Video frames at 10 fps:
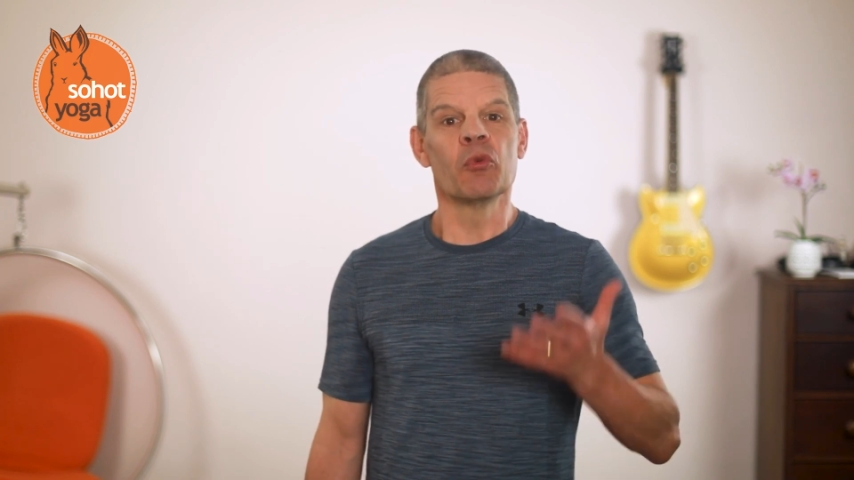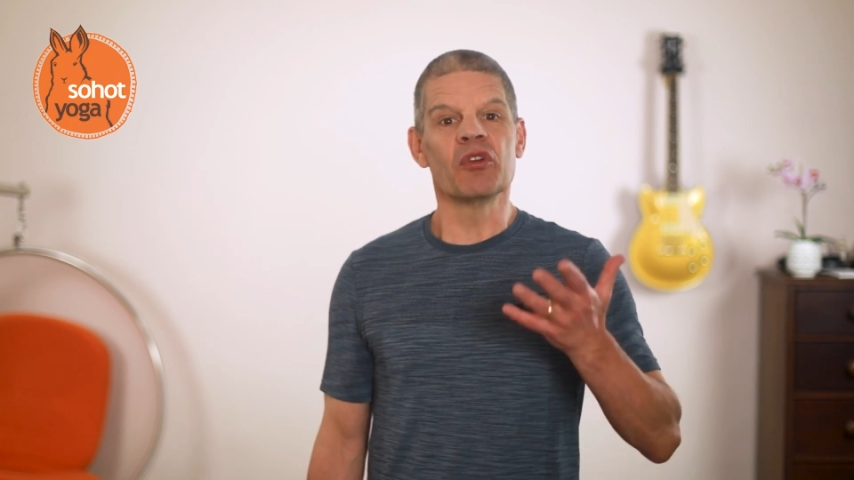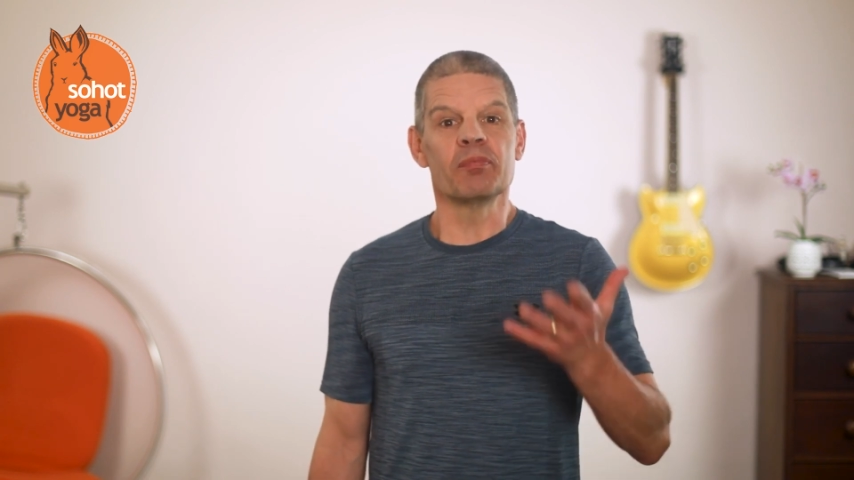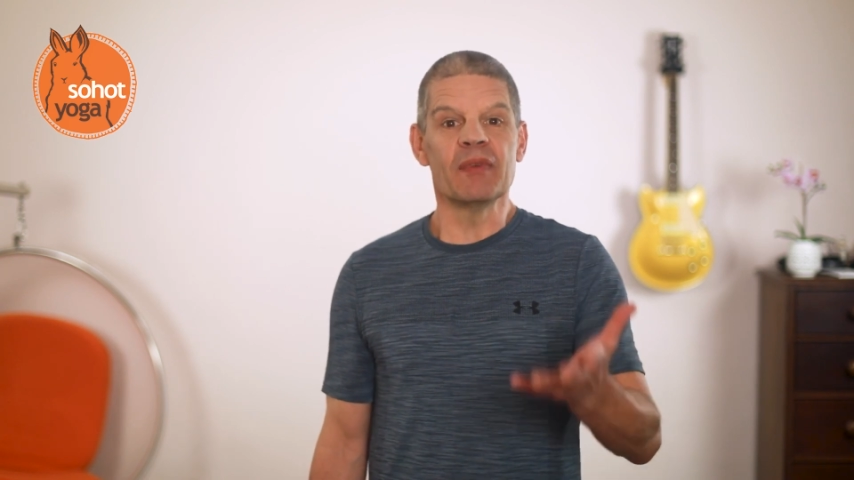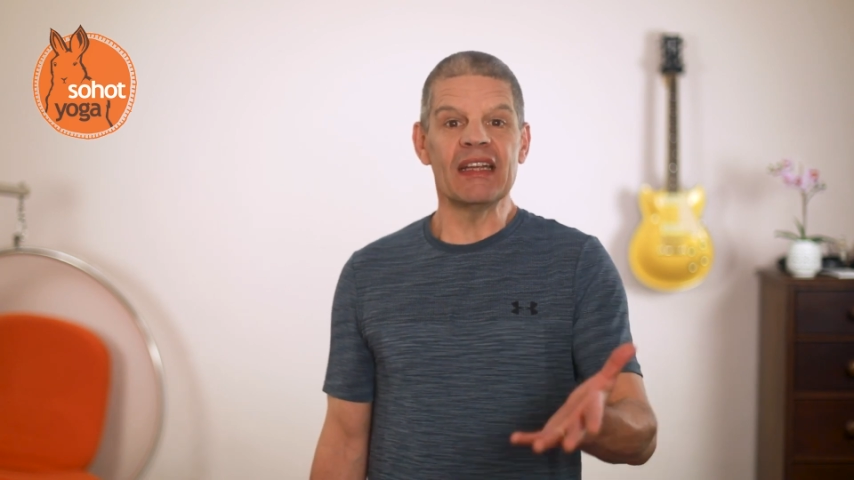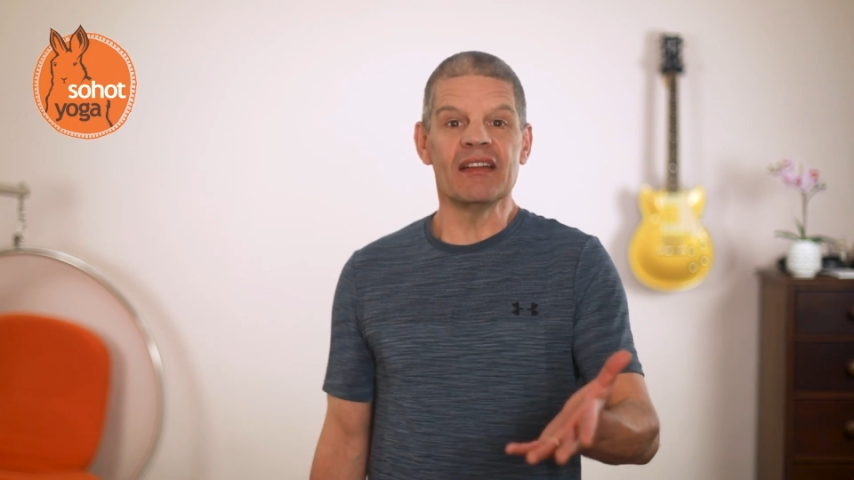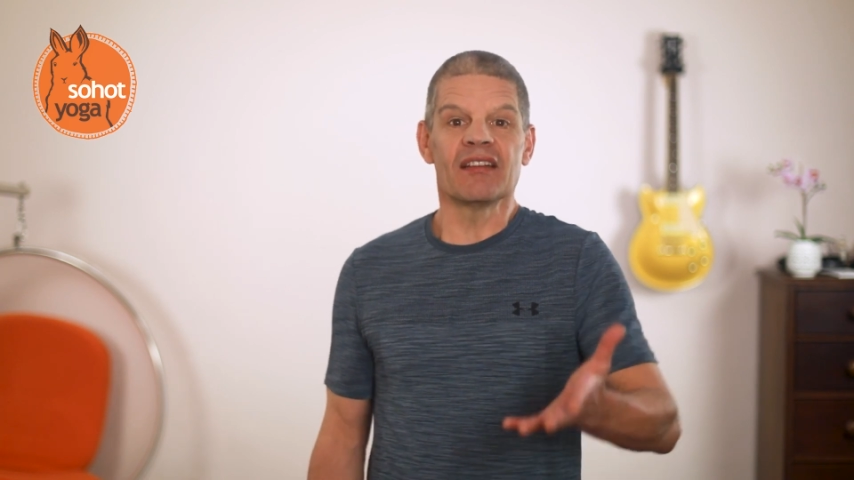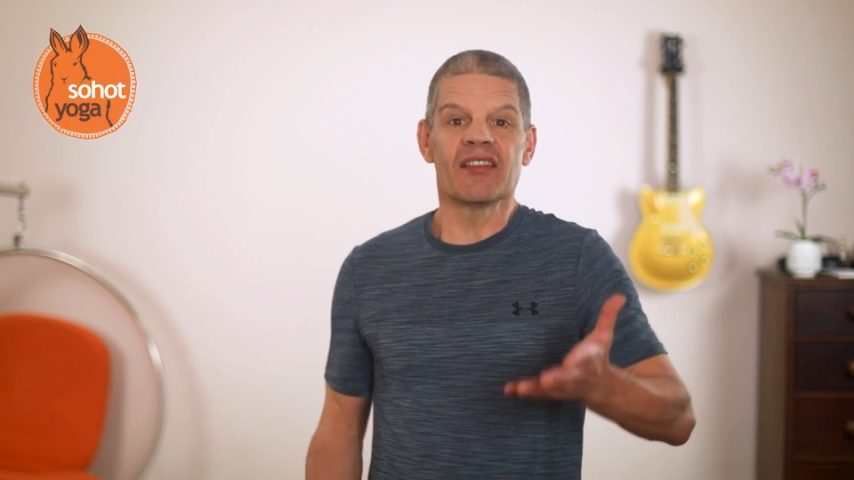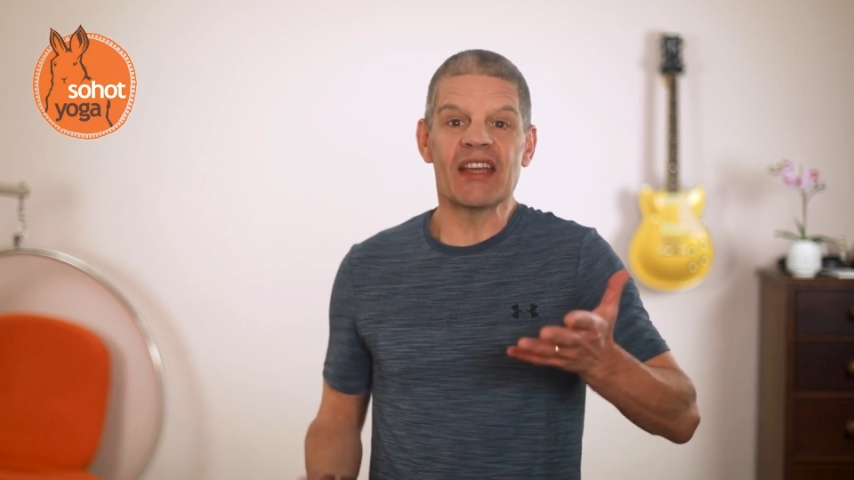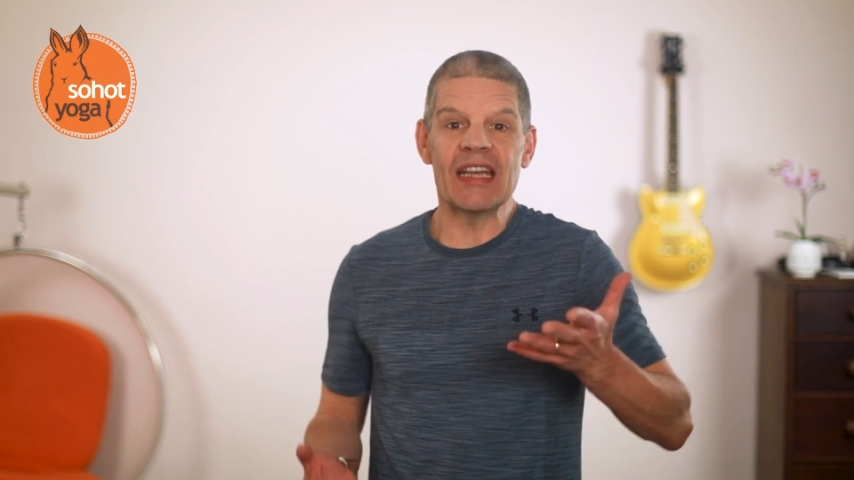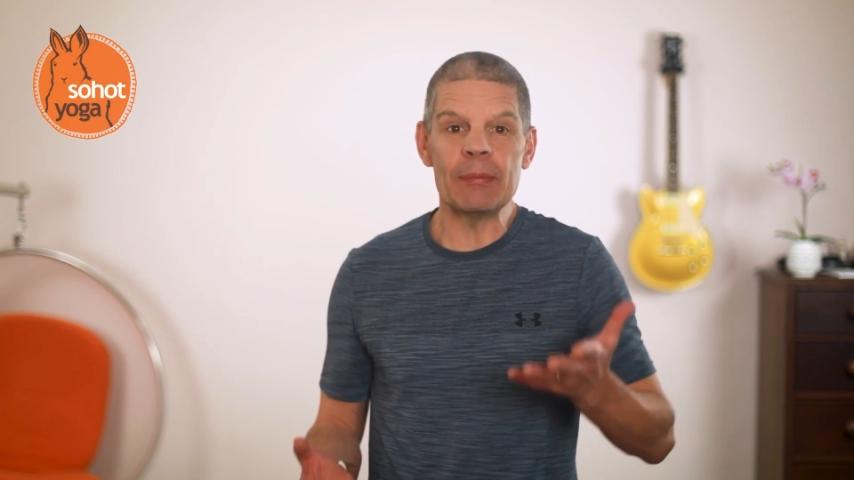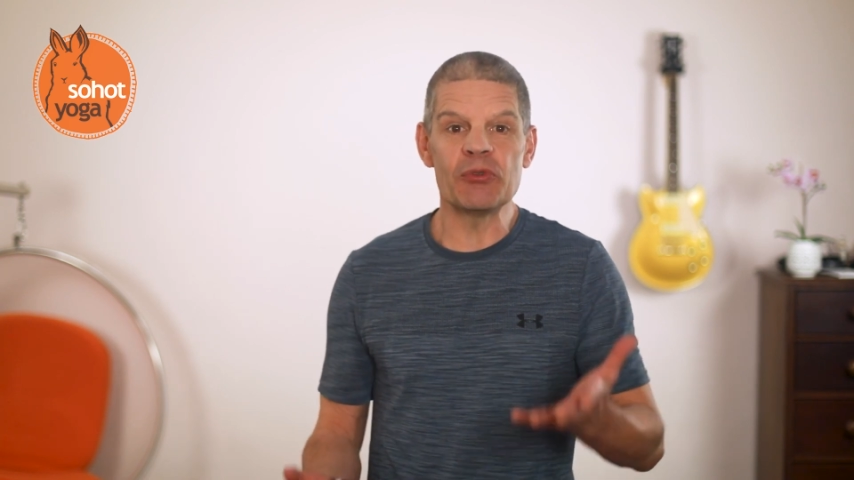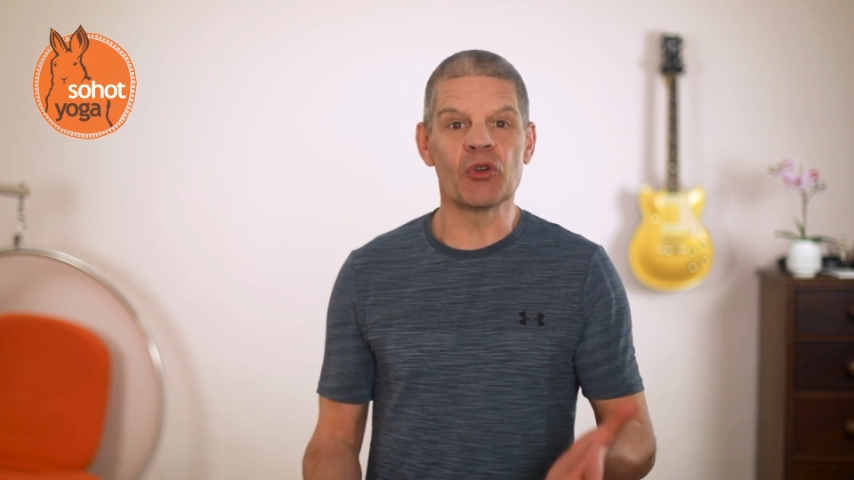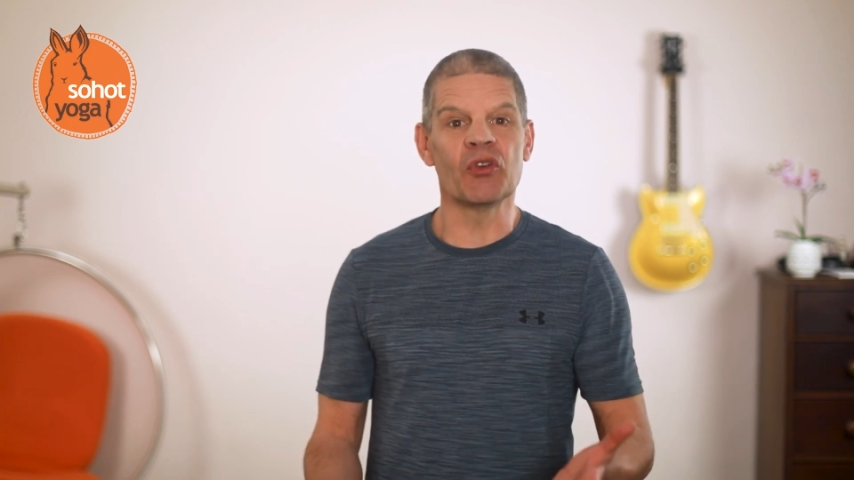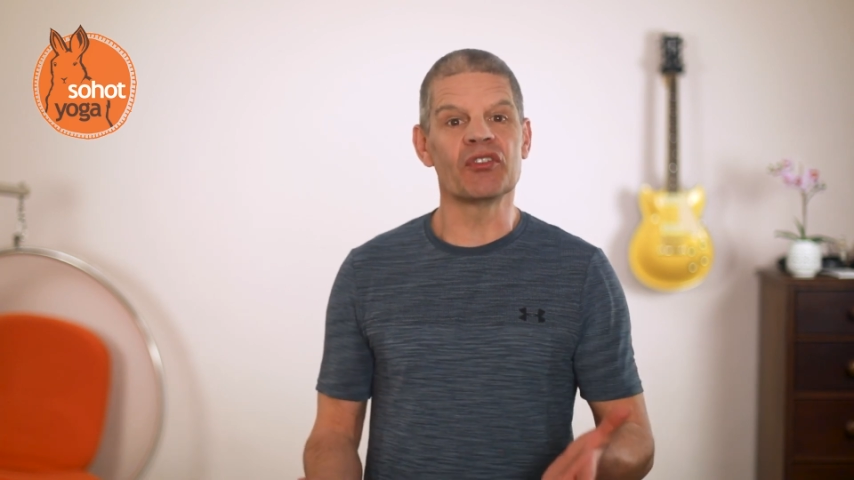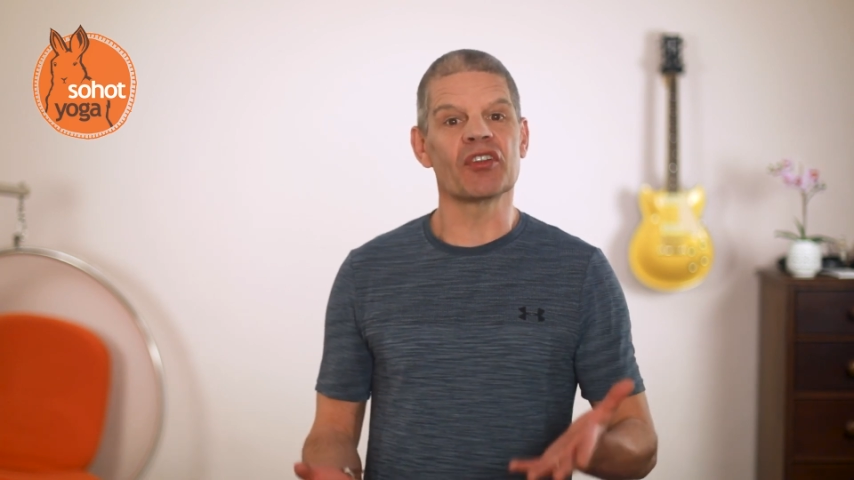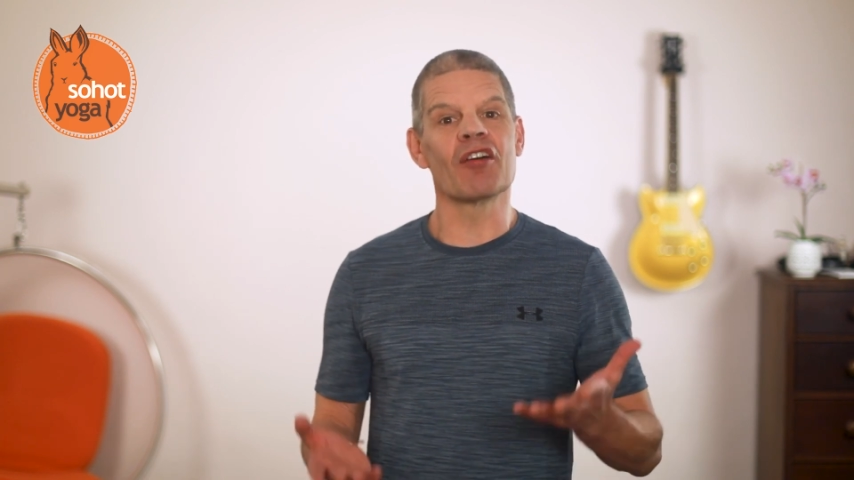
which means the hip joints